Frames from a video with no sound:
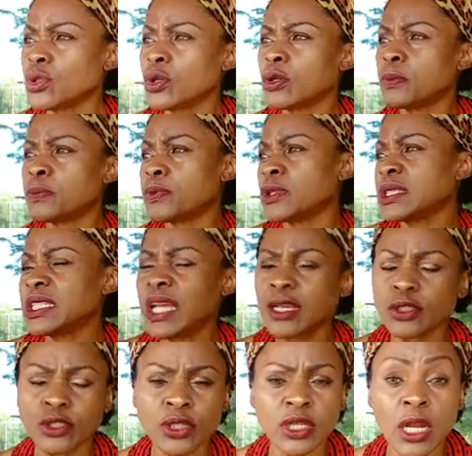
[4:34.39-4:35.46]
your
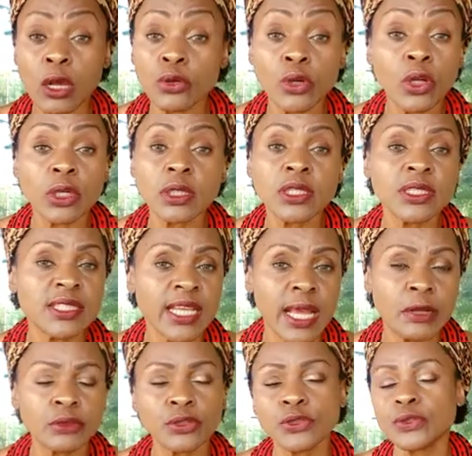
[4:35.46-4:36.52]
protection are not
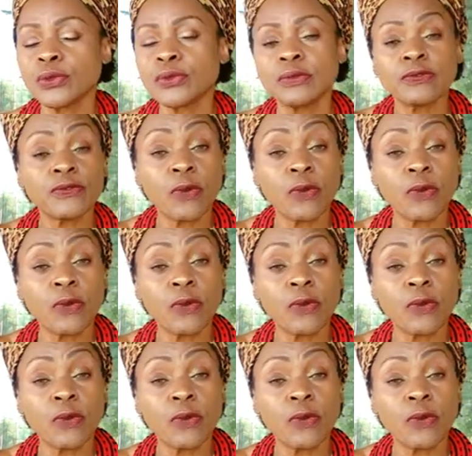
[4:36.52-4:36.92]
attached to